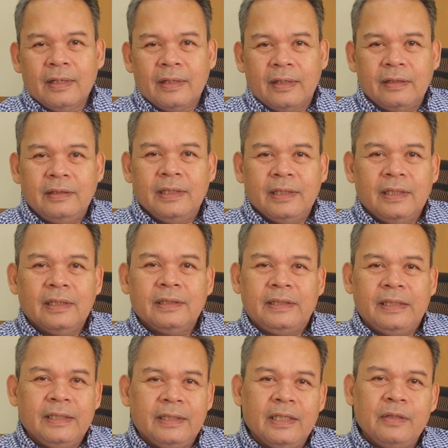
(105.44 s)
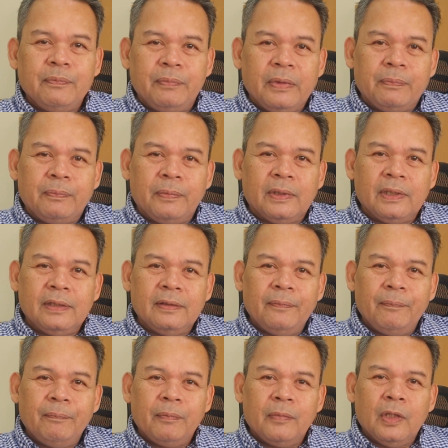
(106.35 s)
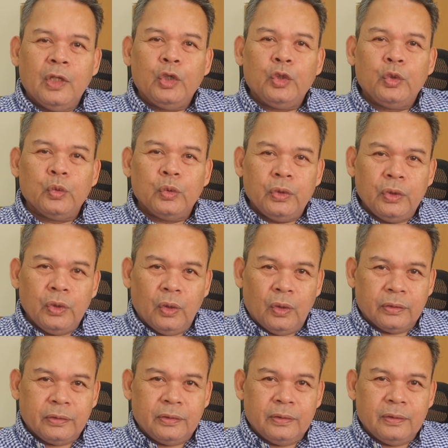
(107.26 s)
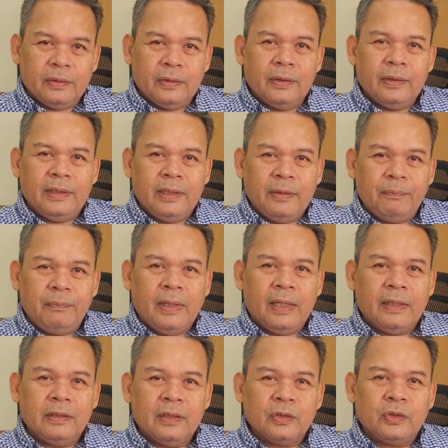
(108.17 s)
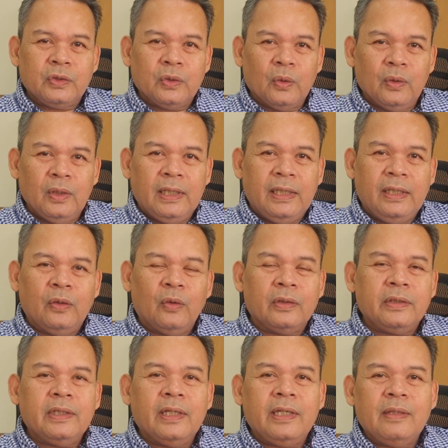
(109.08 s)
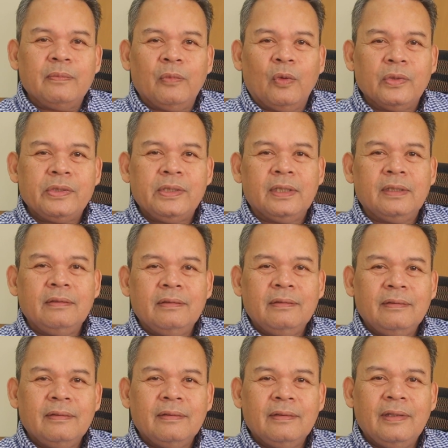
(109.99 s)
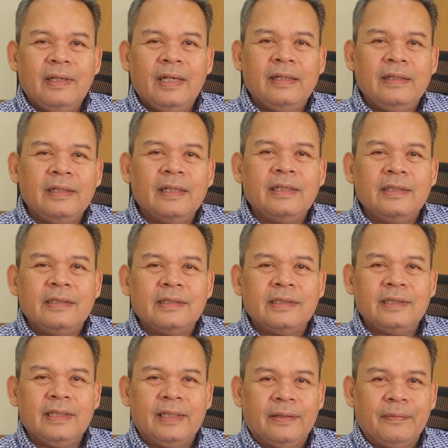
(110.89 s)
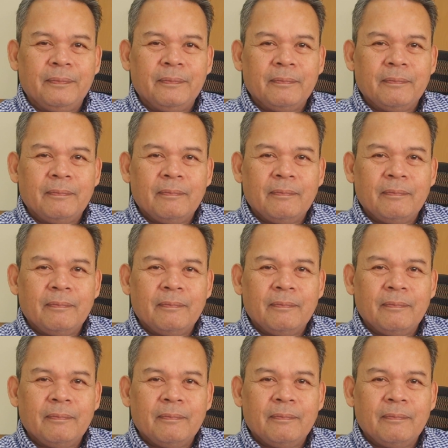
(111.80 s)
Critical thinking people do not depend solely on their emotion and their instinct.